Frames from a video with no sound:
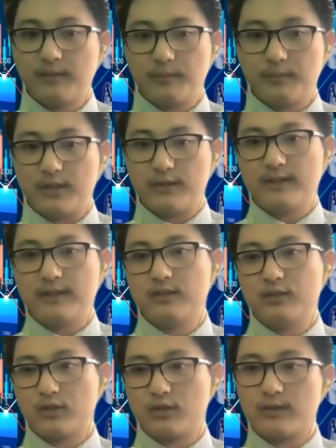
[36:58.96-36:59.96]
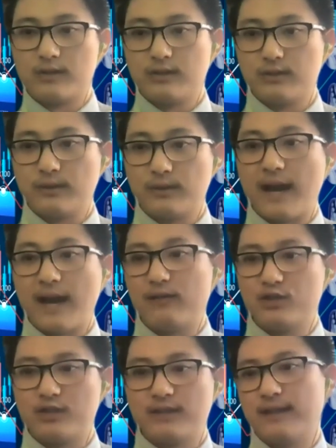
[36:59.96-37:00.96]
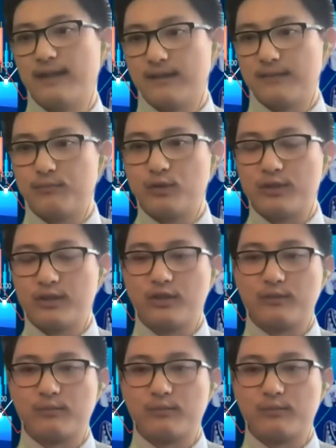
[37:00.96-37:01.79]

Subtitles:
period, you're going to average in at a pretty good